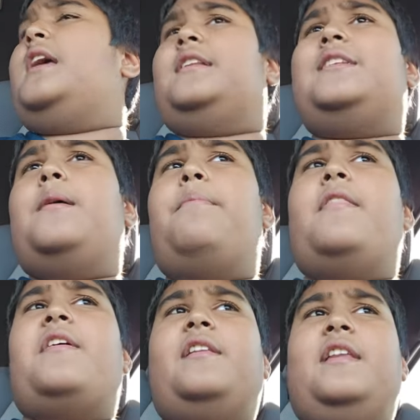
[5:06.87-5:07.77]
Yeah, tip of
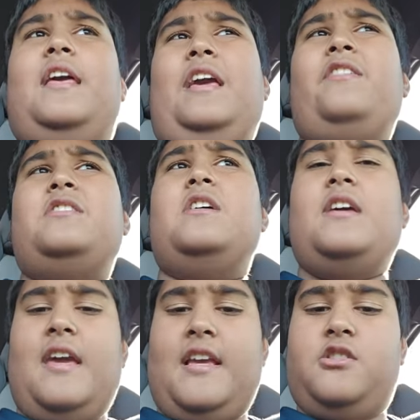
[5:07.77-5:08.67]
their leaves.
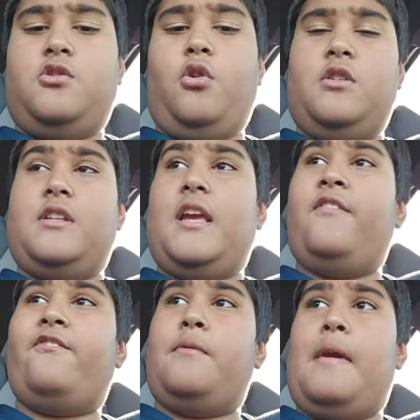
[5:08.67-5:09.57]
It stores
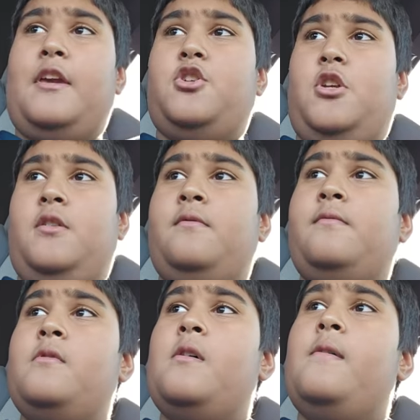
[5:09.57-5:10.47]
information.
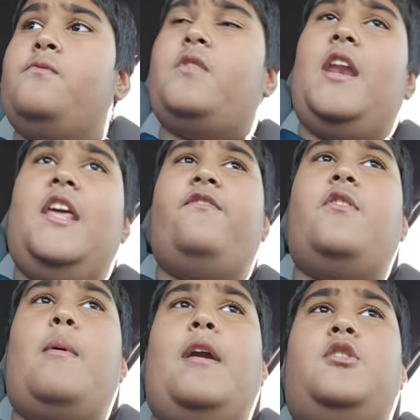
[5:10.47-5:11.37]
That
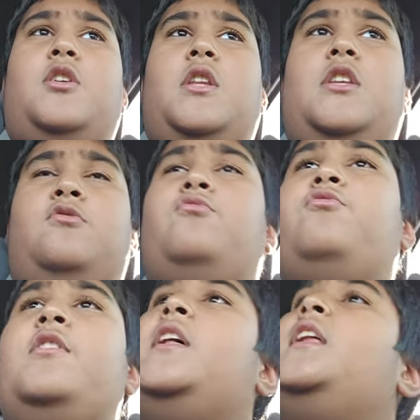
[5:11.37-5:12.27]
information is
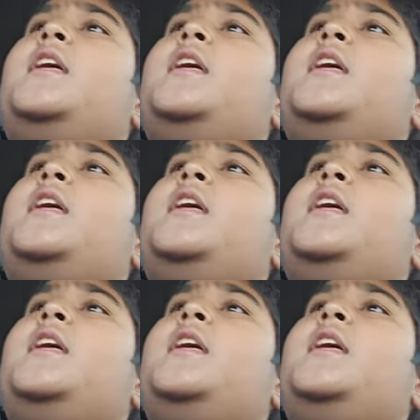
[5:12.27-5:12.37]
really